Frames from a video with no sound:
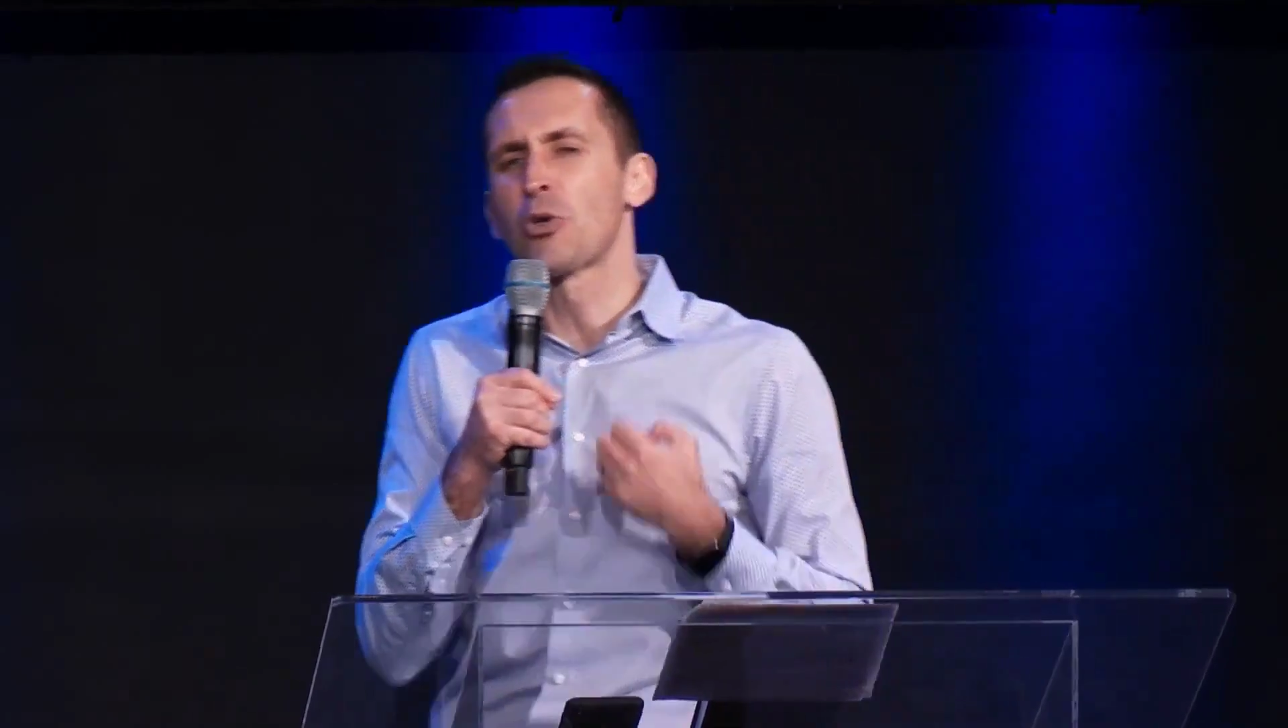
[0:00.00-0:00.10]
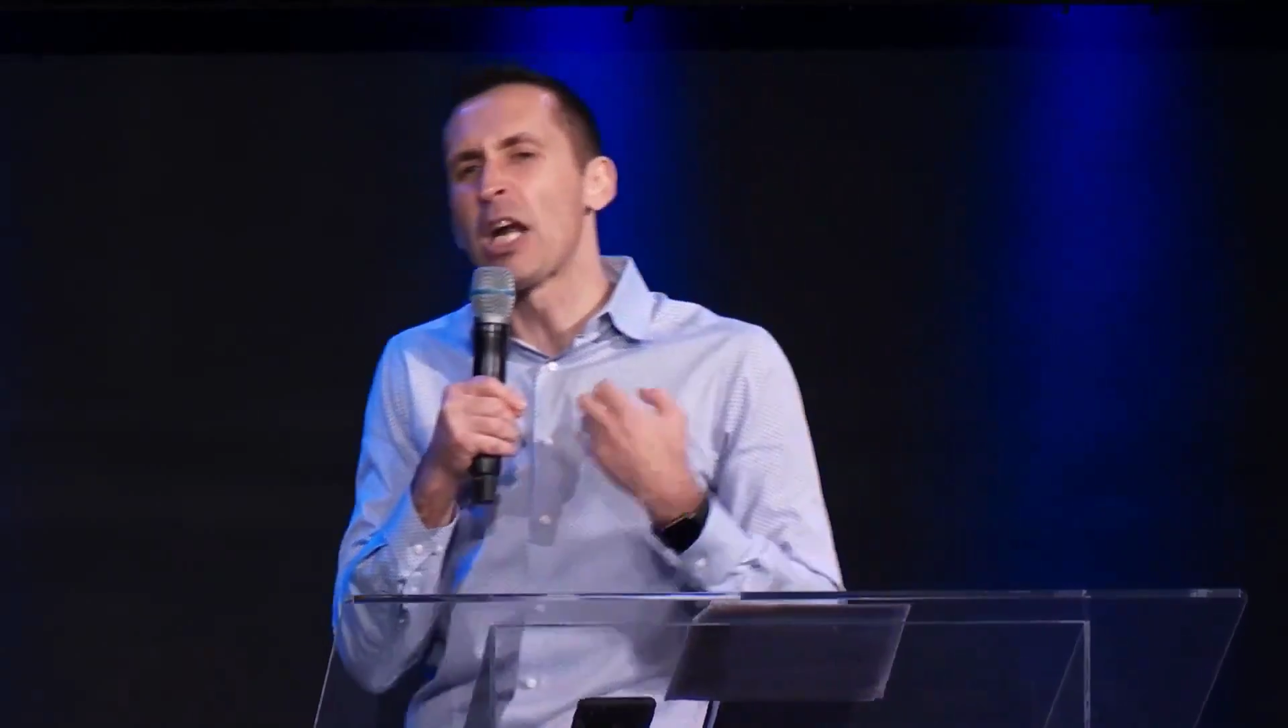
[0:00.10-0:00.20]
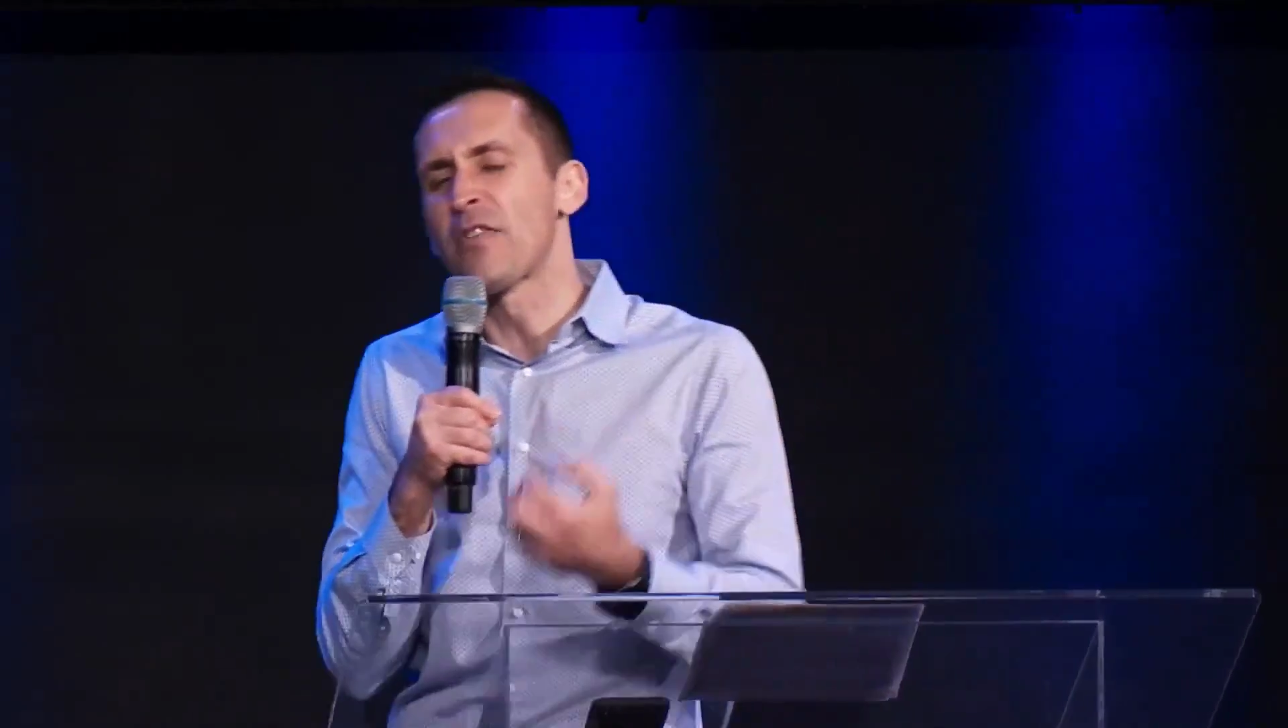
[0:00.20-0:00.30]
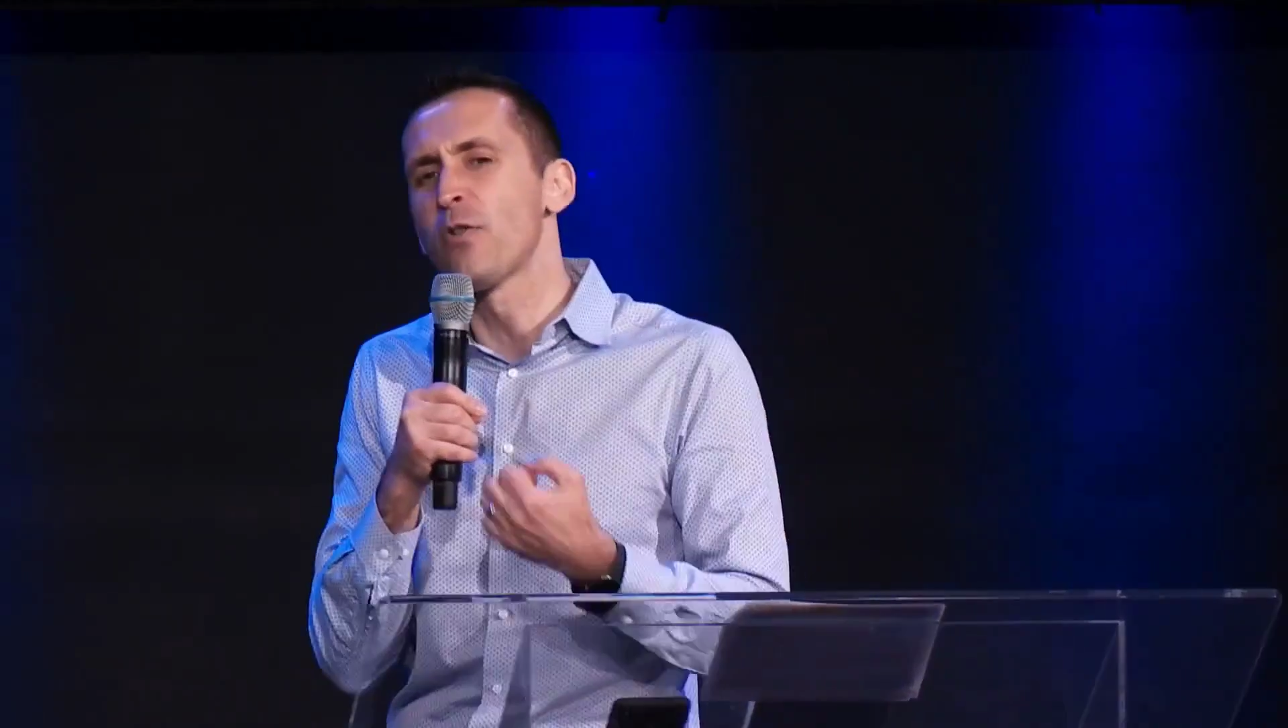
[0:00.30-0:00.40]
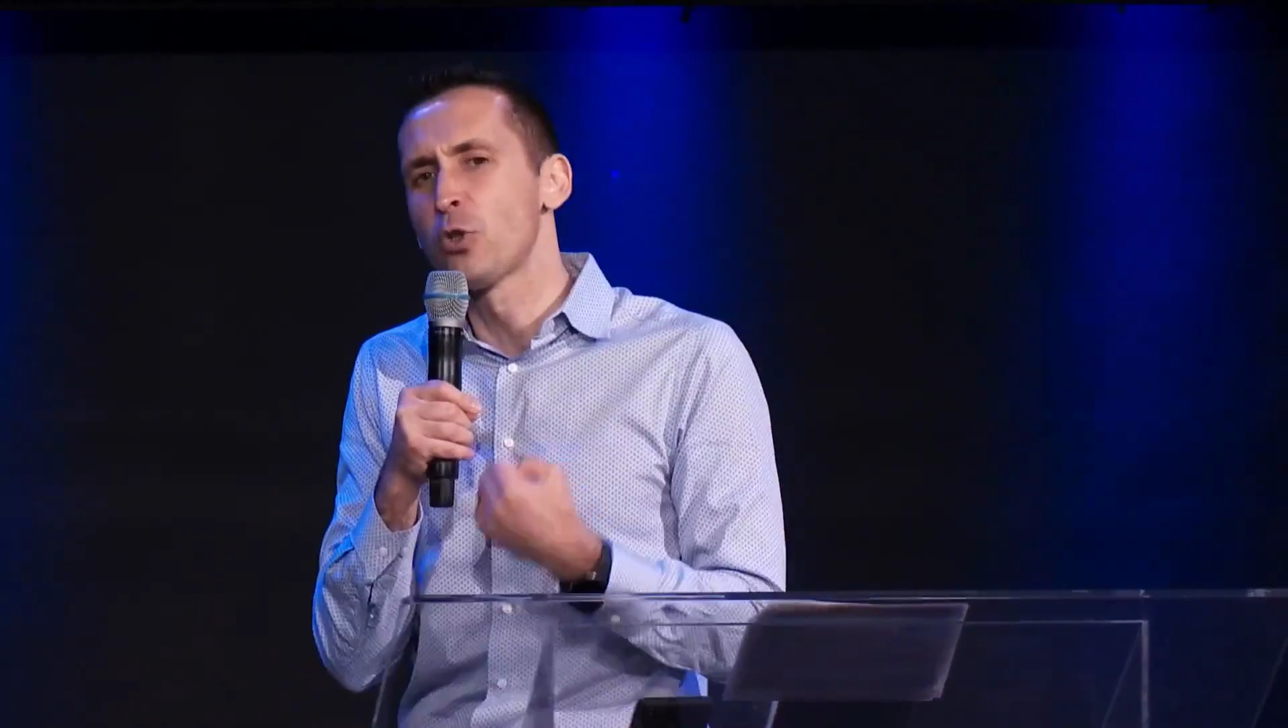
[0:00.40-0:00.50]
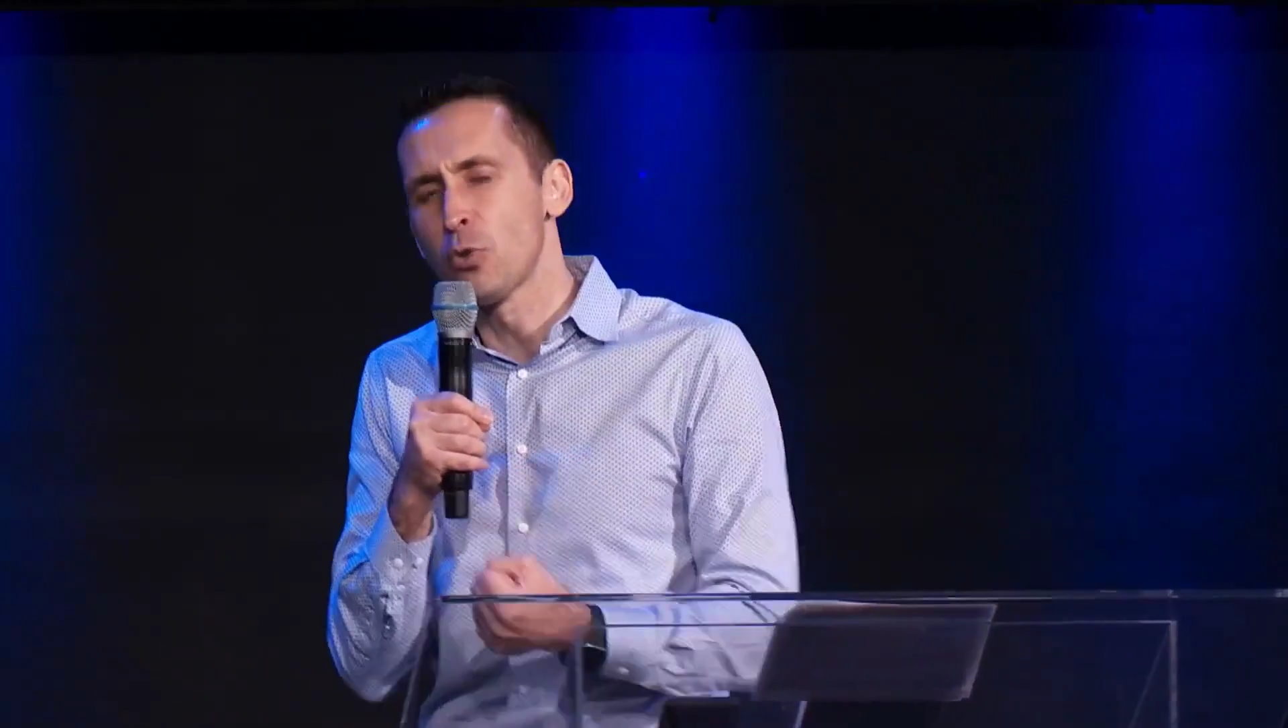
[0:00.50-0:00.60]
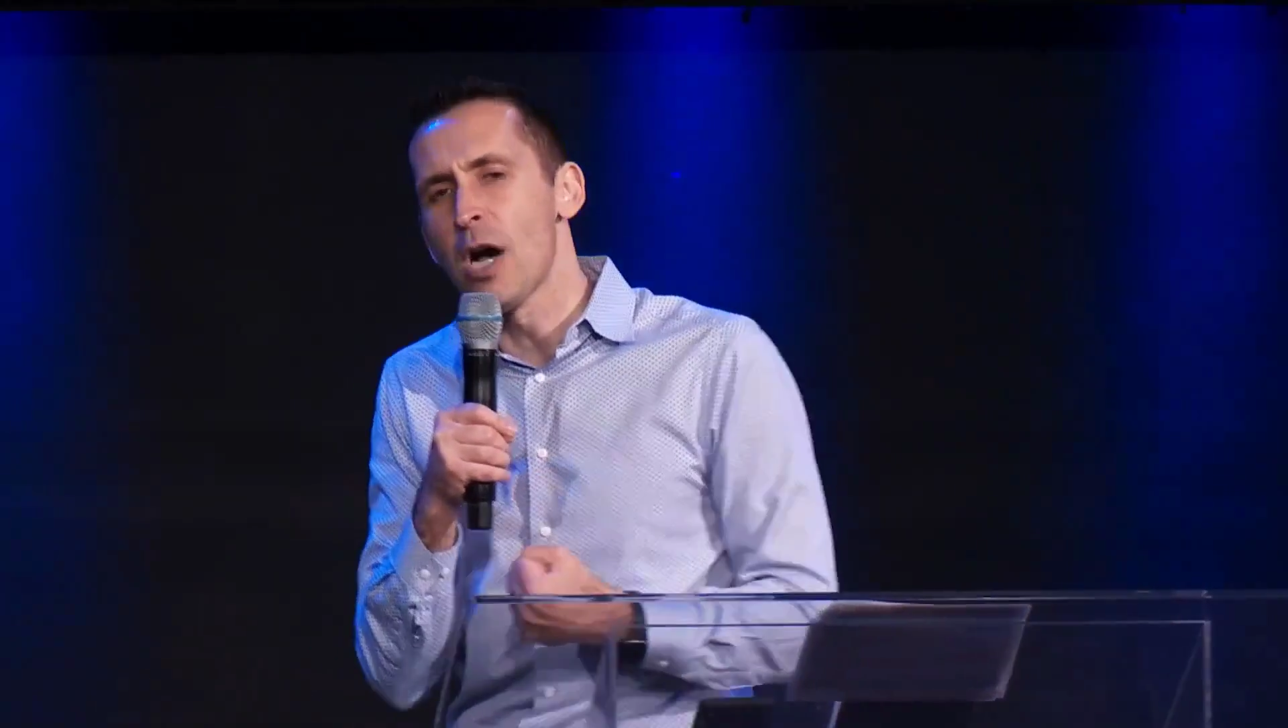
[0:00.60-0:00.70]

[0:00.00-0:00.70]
grateful to